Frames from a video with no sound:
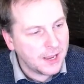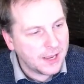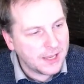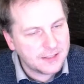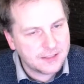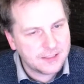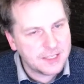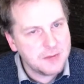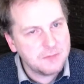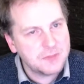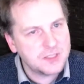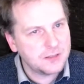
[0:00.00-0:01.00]
It
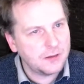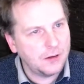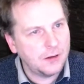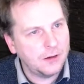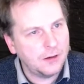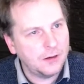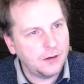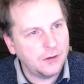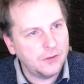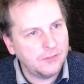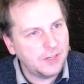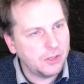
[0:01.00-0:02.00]
seems on
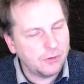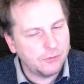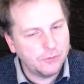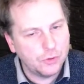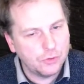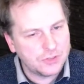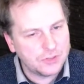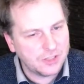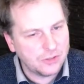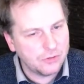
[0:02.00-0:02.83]
the video views that